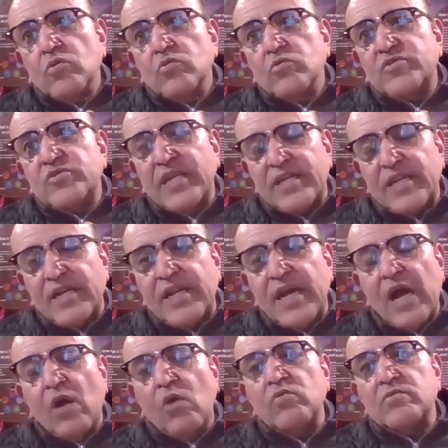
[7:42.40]
settle
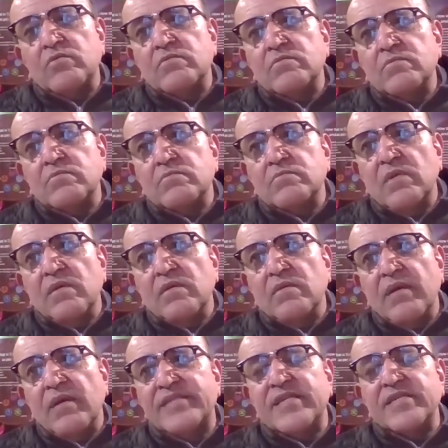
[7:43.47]
down
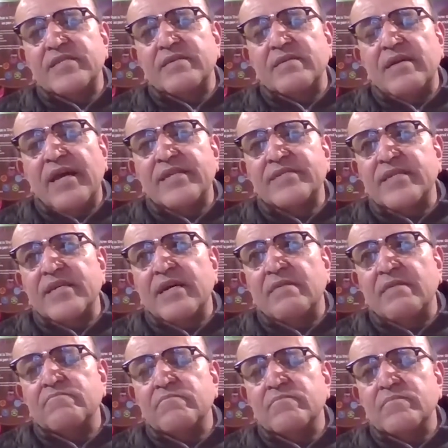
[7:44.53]
as
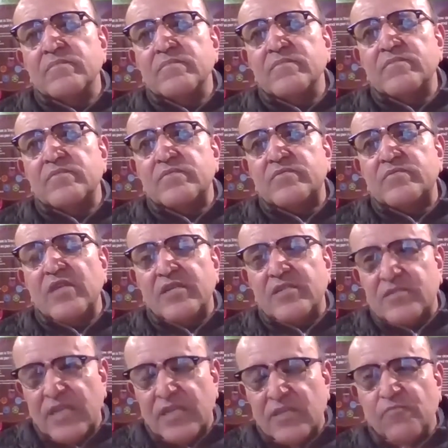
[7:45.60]
a
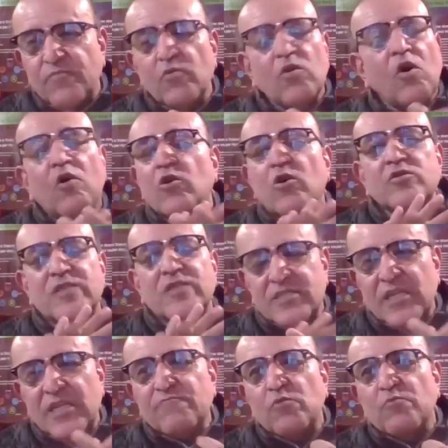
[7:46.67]
successful or not
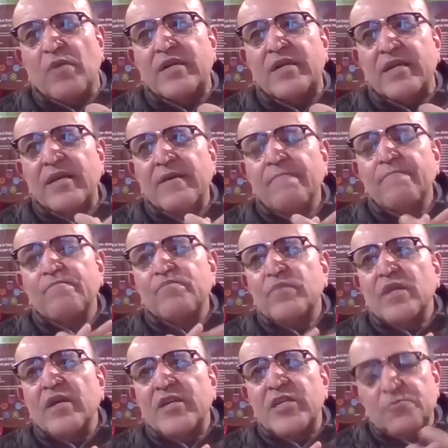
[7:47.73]
successful, but
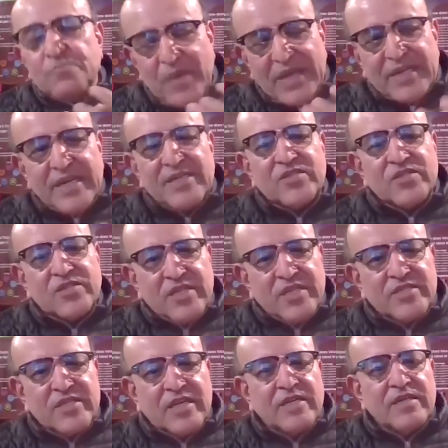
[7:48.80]
respected
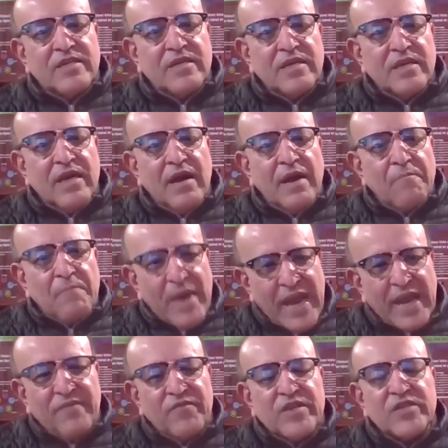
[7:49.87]
citizen,
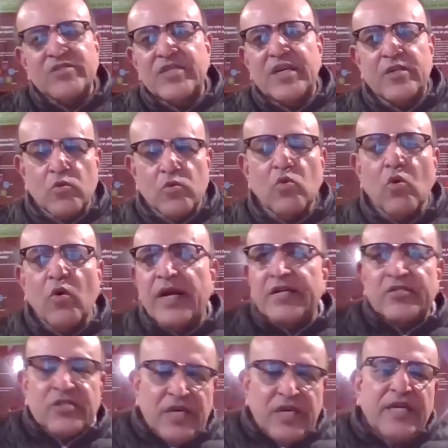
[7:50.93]
my wish that you go and
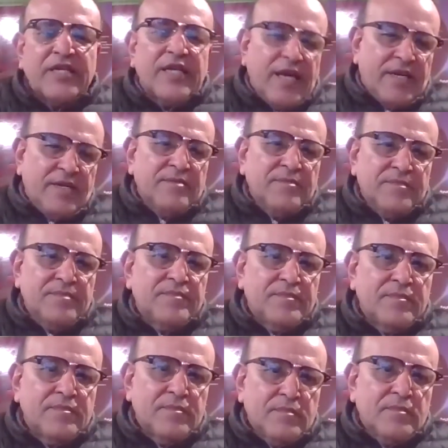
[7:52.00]
study there.
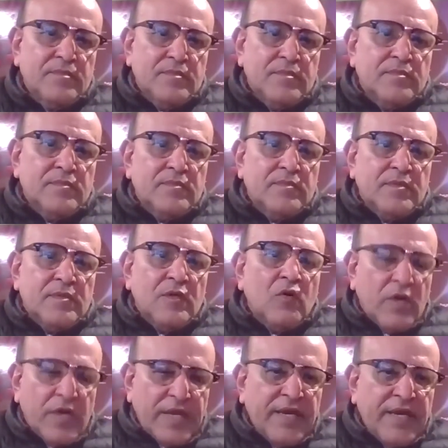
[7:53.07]

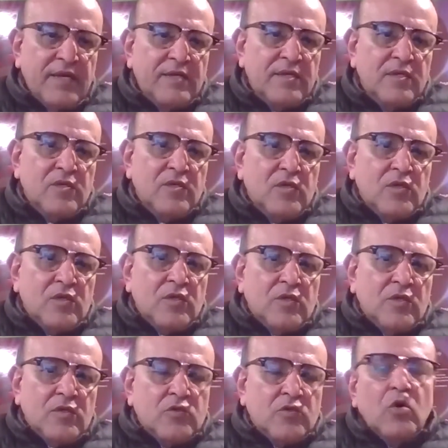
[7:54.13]
Okay.
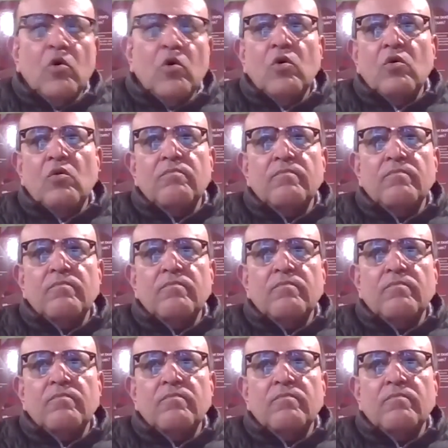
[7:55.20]
So